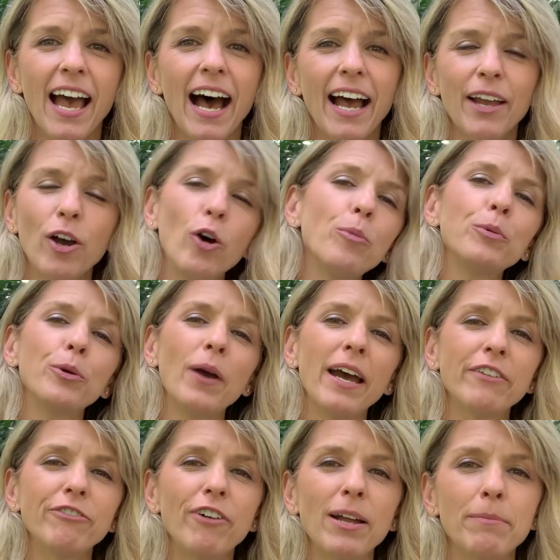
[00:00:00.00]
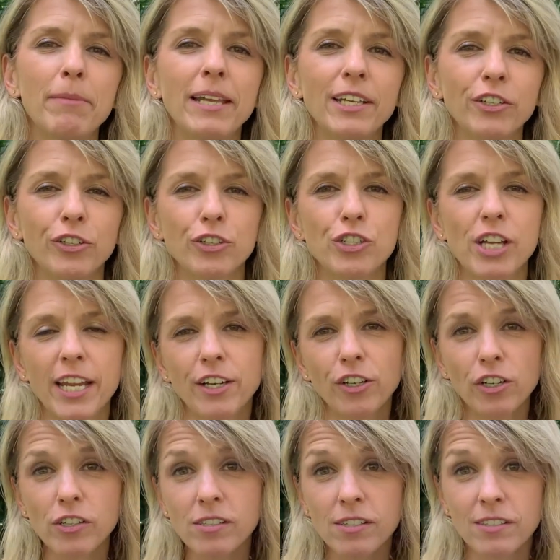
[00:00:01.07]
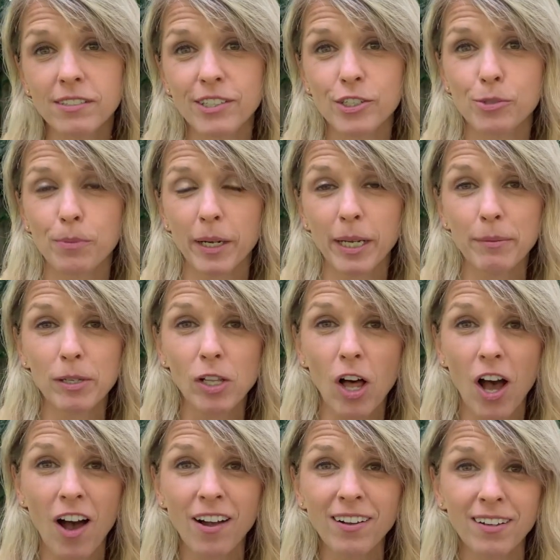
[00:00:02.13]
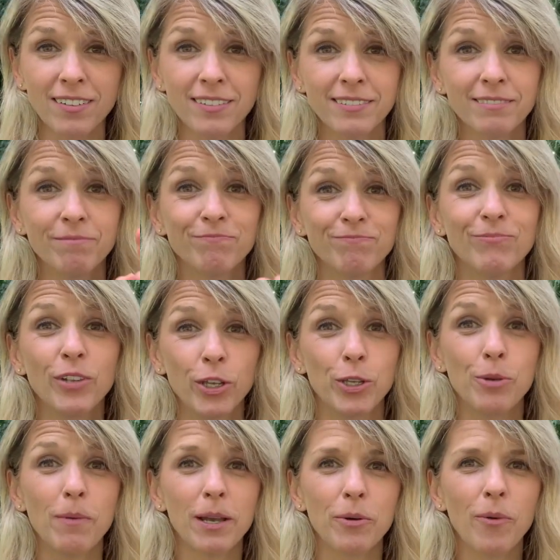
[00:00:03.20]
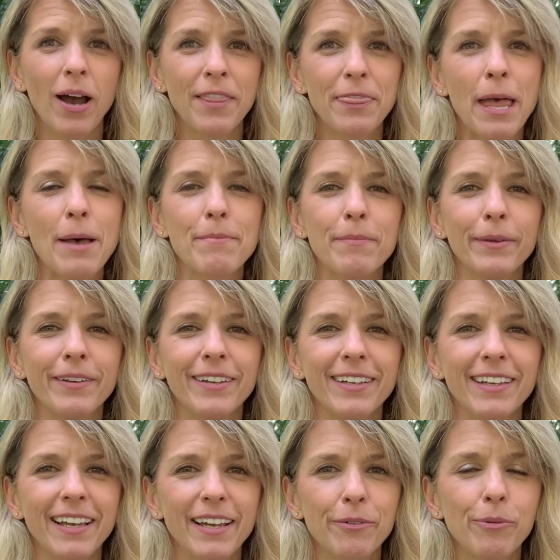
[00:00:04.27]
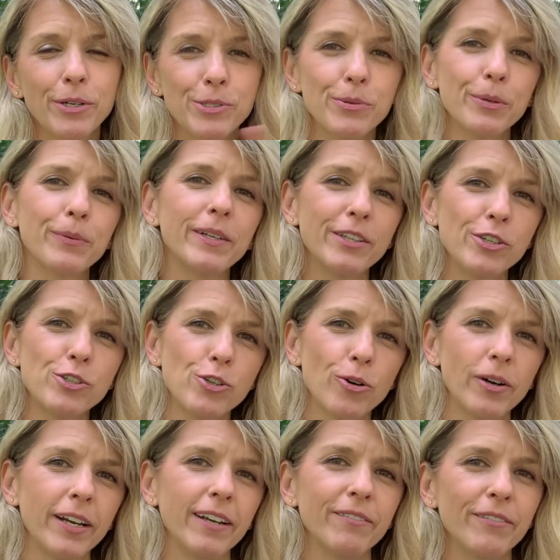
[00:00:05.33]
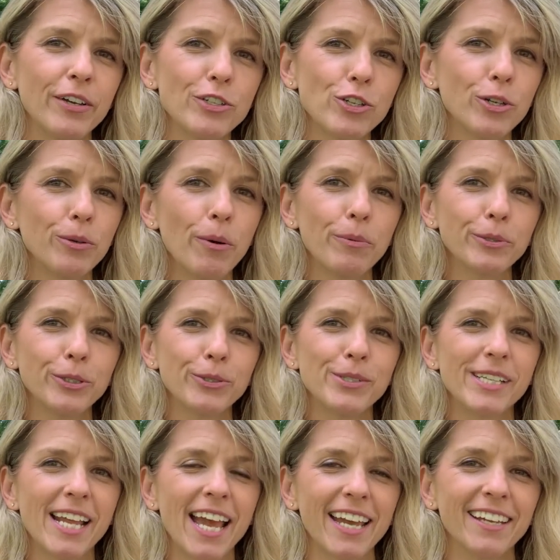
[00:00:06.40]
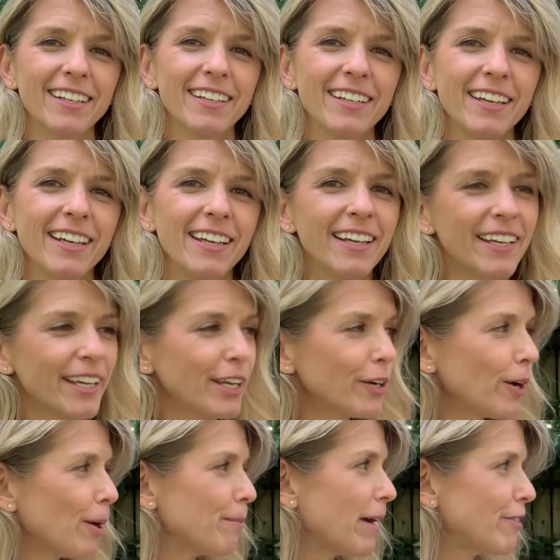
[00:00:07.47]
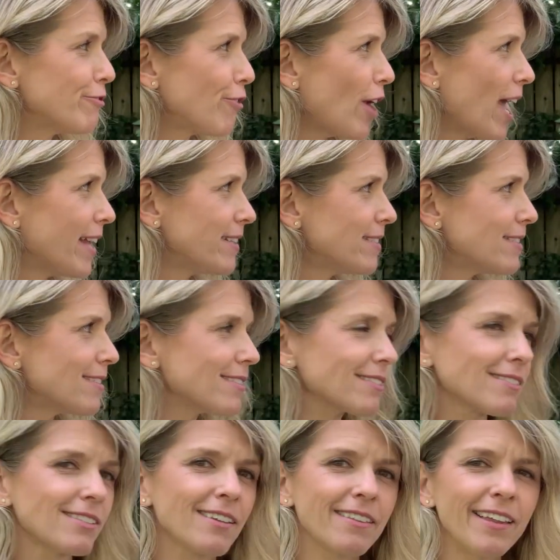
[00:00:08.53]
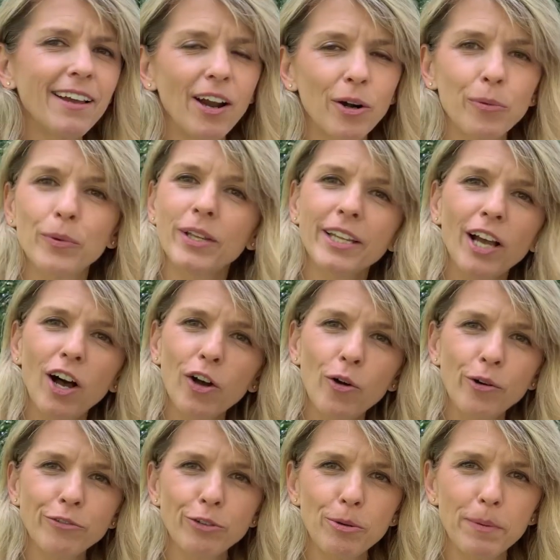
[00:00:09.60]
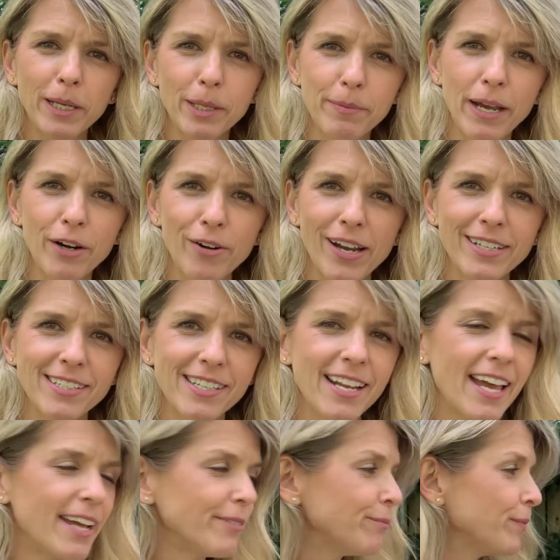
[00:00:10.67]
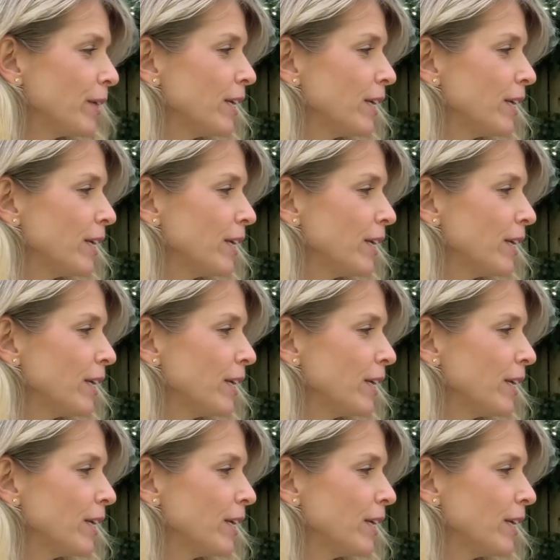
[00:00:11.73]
I hope you had fun making your shakers. Did you bring them along? You might want them once we read the story. I'll show you what we'll do today. Here are my friends. They are really all going for a piggyback ride today.